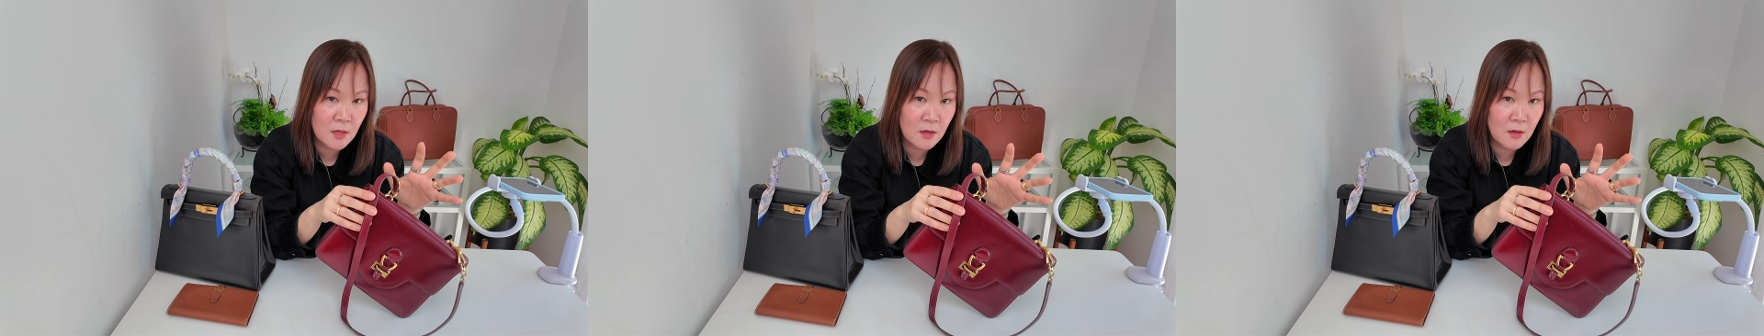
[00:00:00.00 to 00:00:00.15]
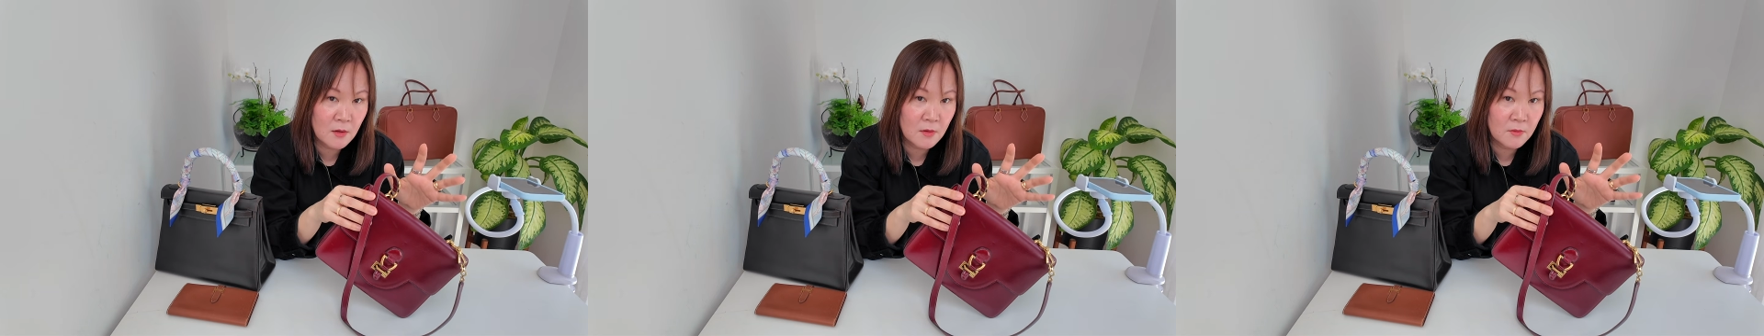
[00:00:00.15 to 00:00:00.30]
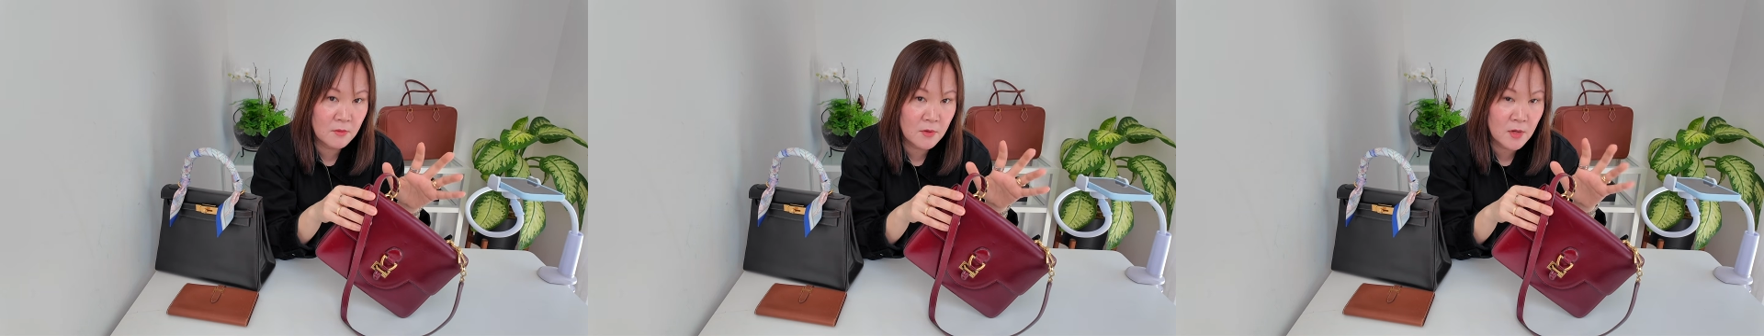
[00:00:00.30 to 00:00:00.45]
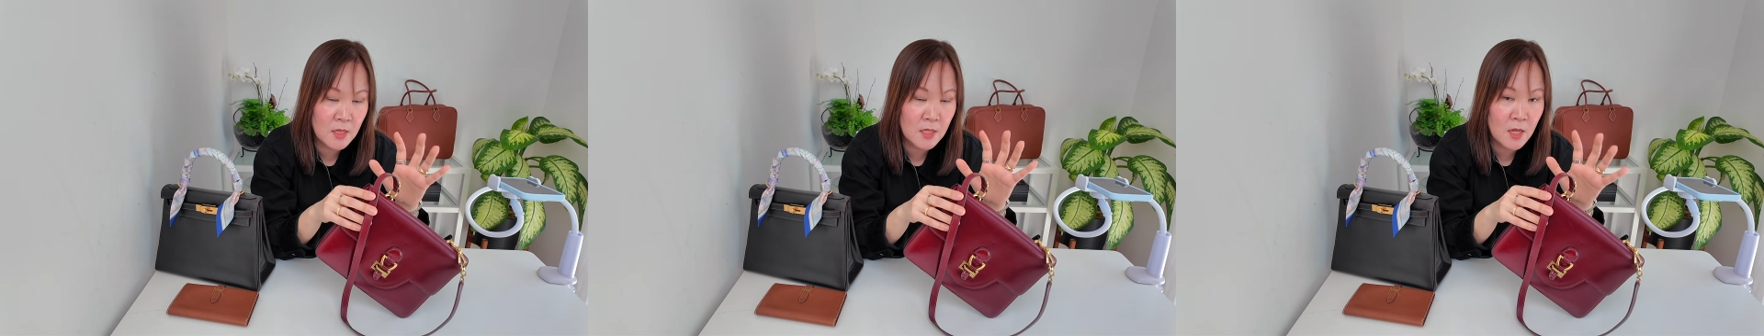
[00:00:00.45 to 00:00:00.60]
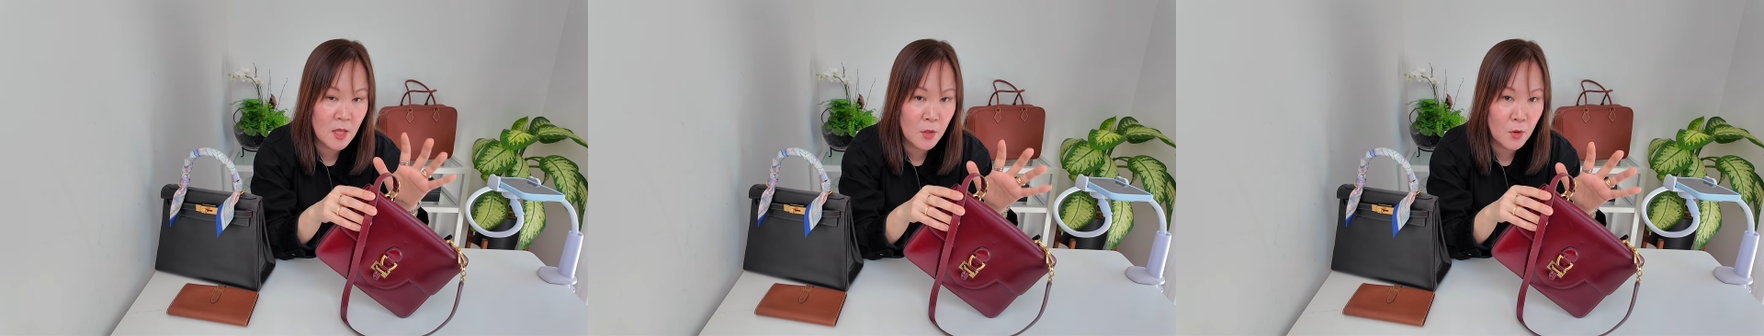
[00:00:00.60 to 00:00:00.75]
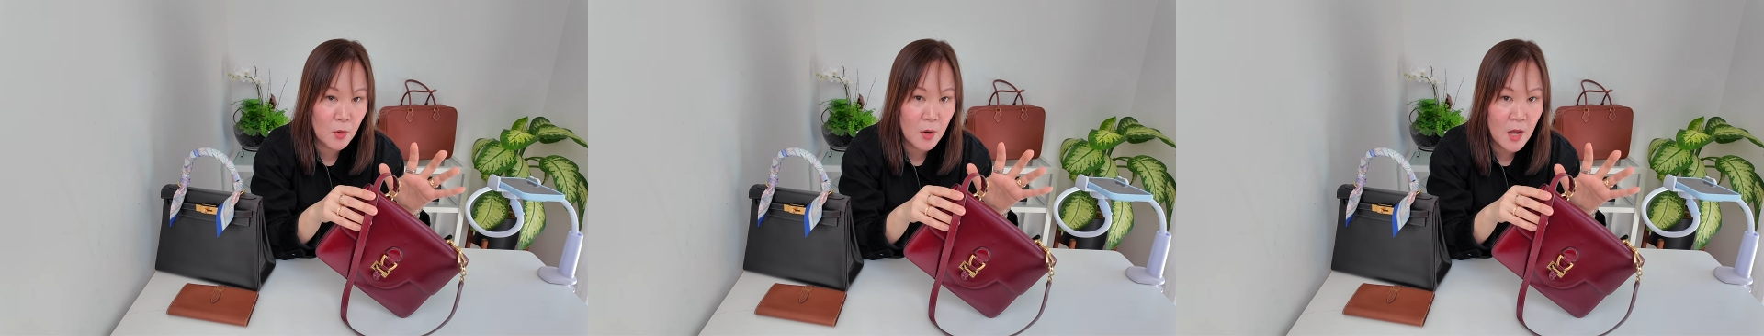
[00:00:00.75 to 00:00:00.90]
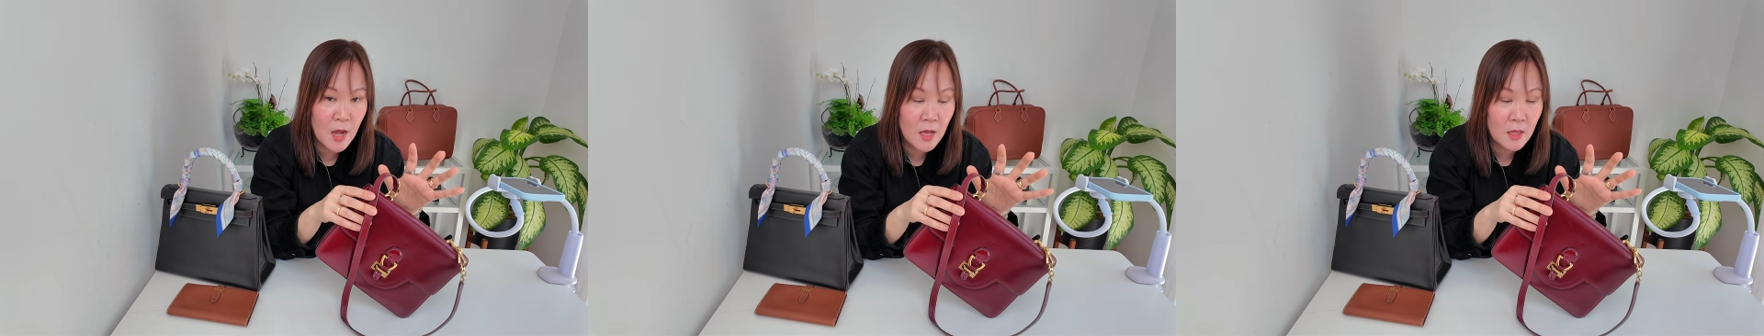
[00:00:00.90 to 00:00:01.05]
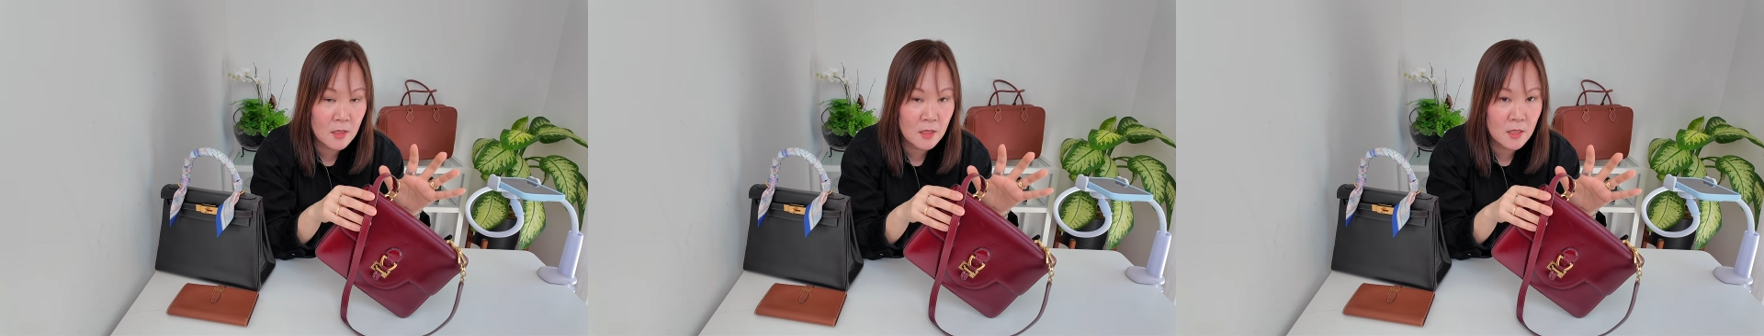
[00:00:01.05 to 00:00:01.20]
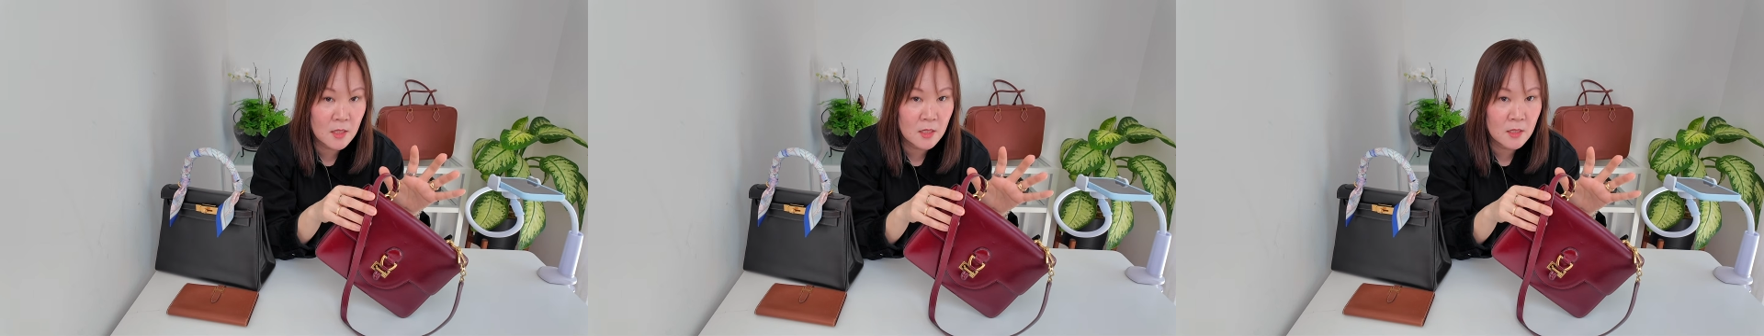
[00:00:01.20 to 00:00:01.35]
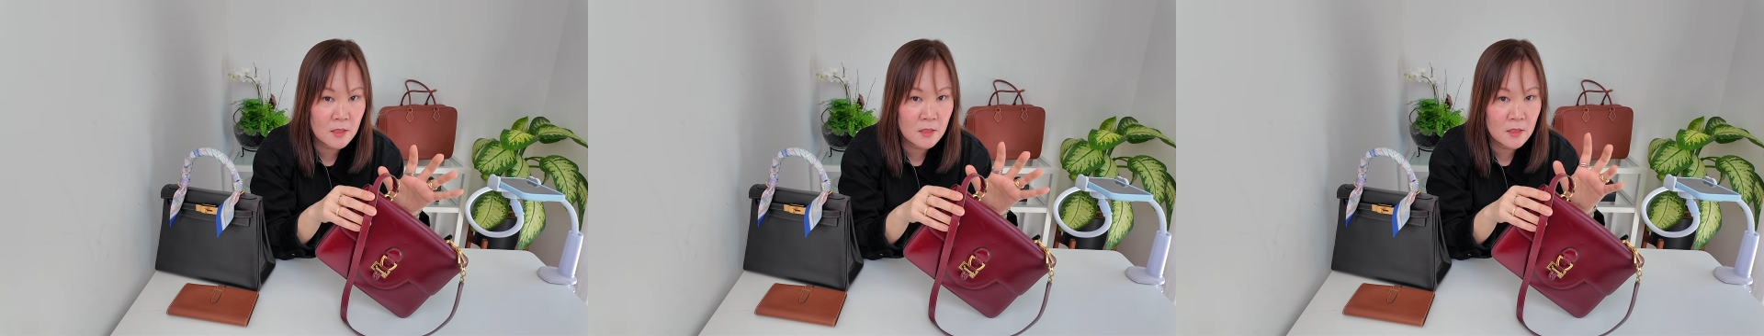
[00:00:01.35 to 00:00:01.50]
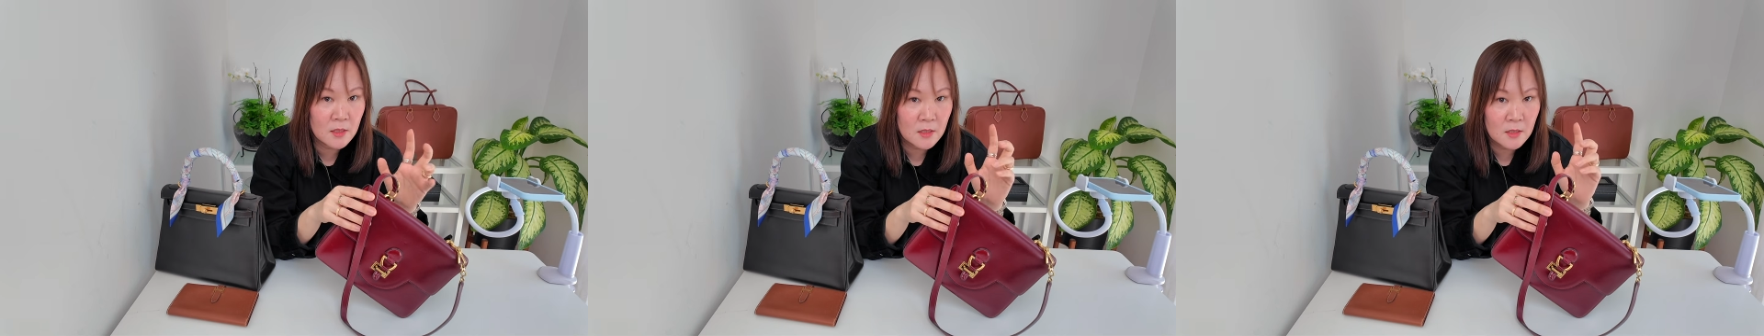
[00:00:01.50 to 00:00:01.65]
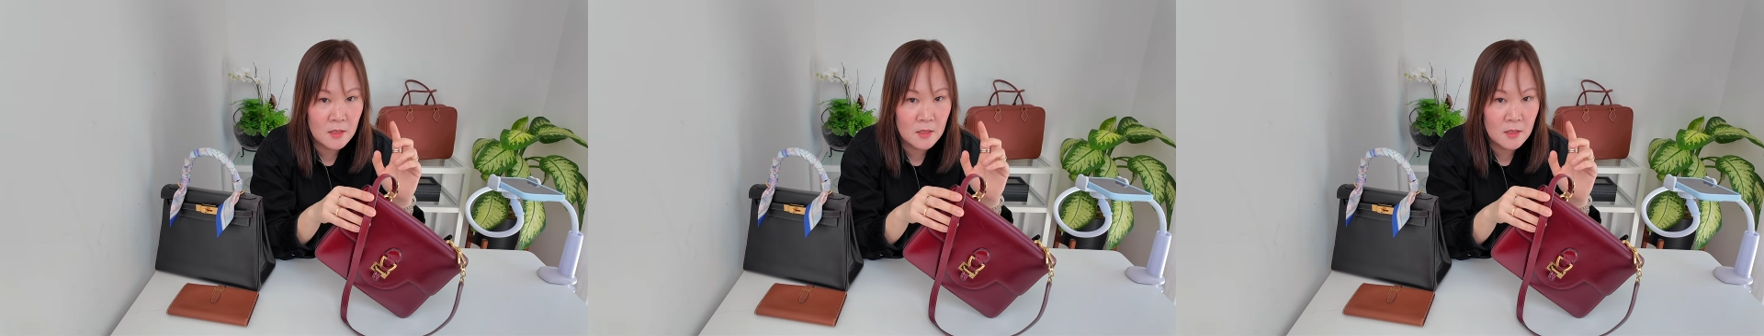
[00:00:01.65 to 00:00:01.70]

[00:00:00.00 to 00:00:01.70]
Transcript: of another color,